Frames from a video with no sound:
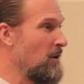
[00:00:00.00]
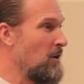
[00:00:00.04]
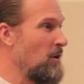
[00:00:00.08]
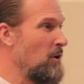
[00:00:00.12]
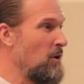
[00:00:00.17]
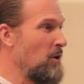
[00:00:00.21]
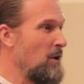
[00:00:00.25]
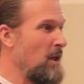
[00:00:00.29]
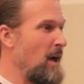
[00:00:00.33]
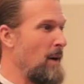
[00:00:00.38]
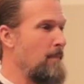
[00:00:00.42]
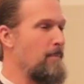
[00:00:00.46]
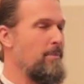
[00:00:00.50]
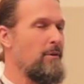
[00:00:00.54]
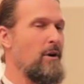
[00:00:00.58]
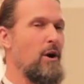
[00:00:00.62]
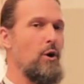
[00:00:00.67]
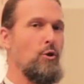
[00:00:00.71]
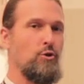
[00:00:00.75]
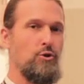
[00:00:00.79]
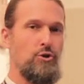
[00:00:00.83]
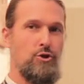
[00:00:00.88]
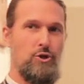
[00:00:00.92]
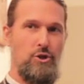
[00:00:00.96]
Her whole
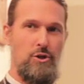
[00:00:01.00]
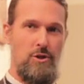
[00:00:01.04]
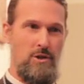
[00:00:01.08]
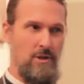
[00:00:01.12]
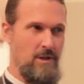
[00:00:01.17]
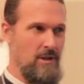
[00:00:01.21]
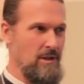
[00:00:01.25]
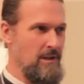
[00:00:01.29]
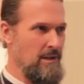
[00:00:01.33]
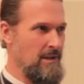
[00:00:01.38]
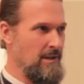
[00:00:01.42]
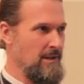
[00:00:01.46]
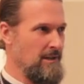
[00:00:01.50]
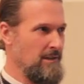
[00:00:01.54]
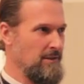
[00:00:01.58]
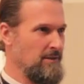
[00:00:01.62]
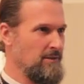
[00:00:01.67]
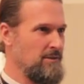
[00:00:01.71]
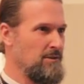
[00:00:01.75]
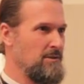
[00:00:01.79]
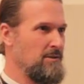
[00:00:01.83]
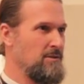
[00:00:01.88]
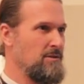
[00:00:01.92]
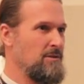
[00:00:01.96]
approach
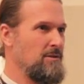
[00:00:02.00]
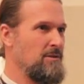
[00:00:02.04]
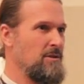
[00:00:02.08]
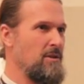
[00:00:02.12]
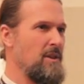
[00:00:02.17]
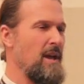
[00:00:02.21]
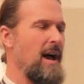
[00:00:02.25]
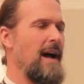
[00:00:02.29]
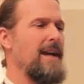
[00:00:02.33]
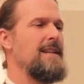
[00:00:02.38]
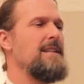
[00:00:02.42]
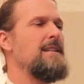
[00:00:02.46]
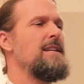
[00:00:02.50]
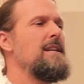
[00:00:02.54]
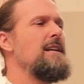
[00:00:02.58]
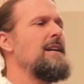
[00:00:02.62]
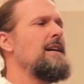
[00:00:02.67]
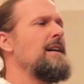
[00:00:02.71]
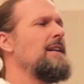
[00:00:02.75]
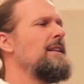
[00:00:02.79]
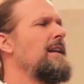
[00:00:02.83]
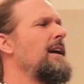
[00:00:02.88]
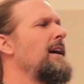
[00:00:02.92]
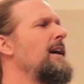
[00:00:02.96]
to the
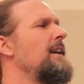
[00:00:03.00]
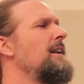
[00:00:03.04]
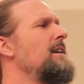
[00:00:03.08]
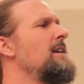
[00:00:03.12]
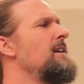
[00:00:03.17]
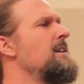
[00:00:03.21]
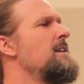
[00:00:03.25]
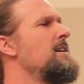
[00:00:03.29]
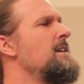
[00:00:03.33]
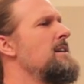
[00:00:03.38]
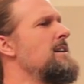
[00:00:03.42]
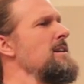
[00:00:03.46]
idea that